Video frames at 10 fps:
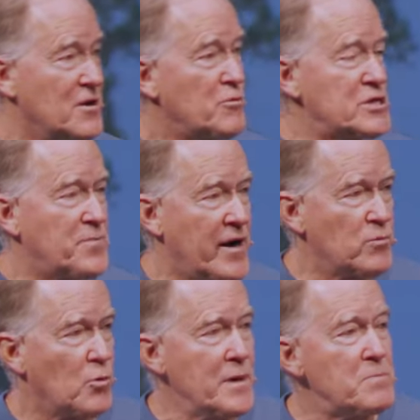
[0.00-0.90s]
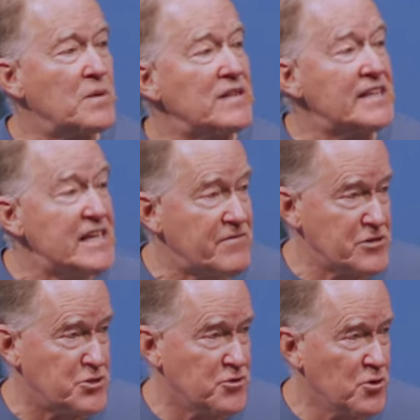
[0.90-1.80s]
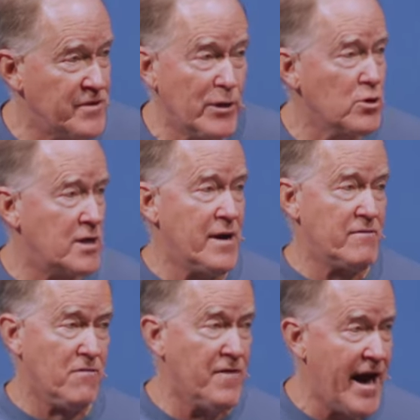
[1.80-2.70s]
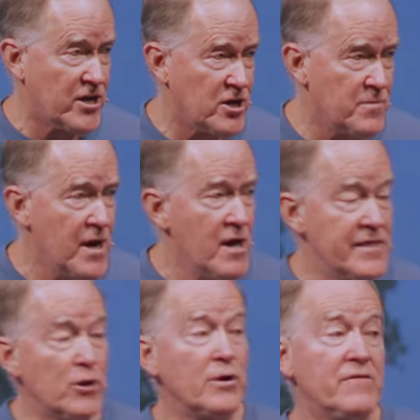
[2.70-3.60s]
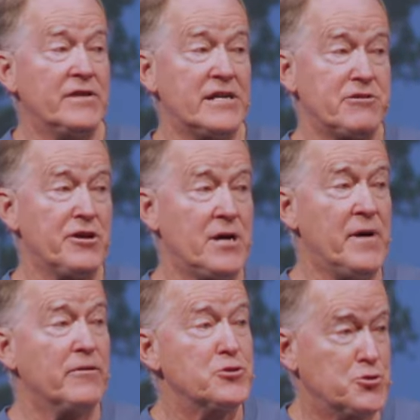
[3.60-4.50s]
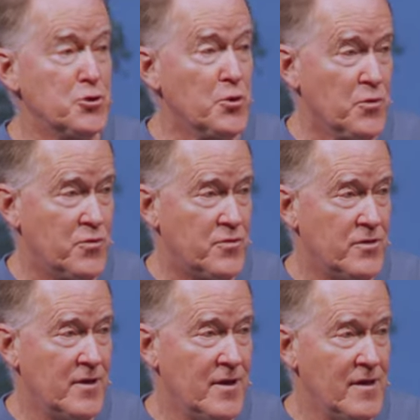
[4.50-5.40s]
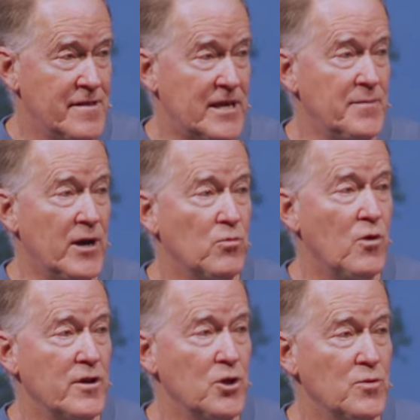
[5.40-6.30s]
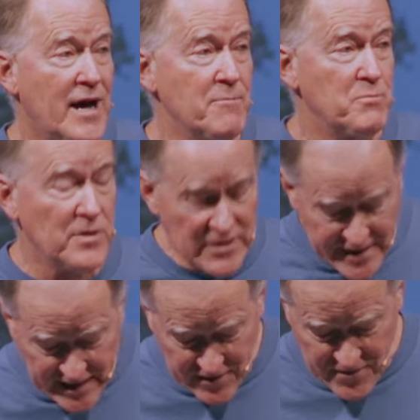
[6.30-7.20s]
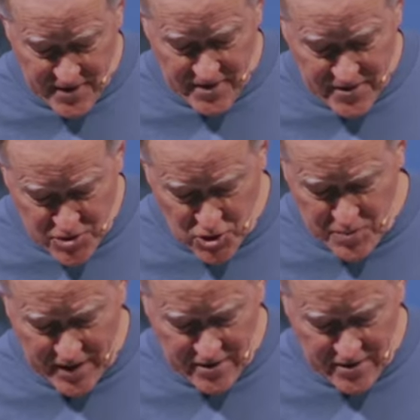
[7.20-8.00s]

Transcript: respond to what we believe is true. They don't come out of a vacuum. They don't even necessarily come out of truth. They come out of what you and I believe to be